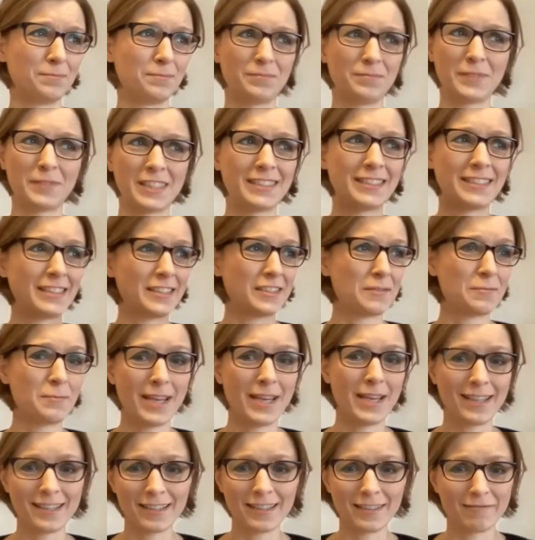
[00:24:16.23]
decision
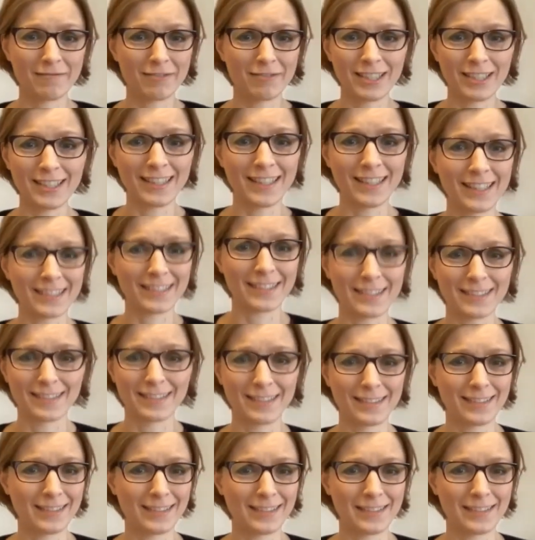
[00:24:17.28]
making really
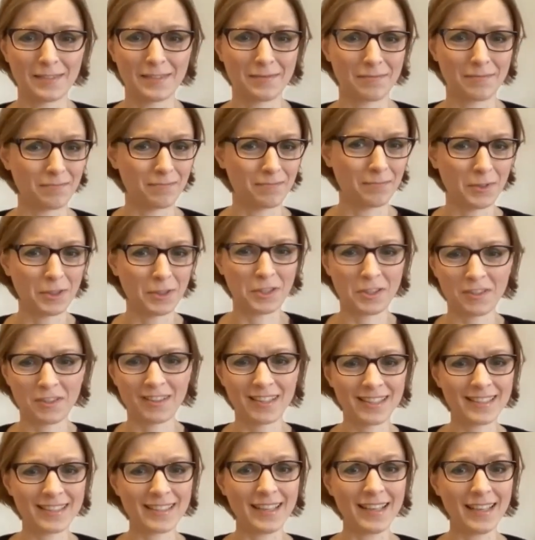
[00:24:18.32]
gets pushed to the
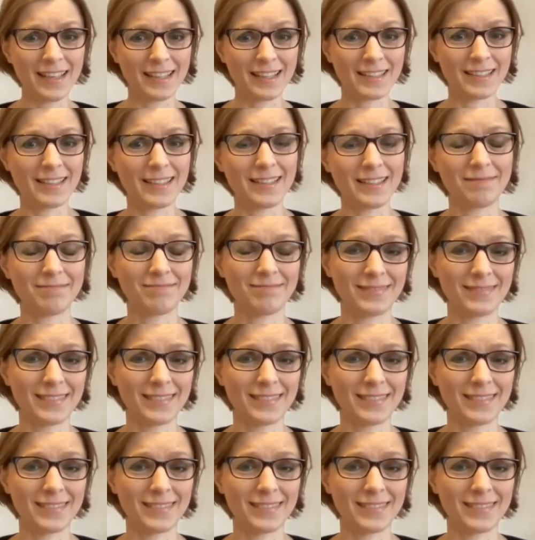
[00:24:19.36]
side. Yeah.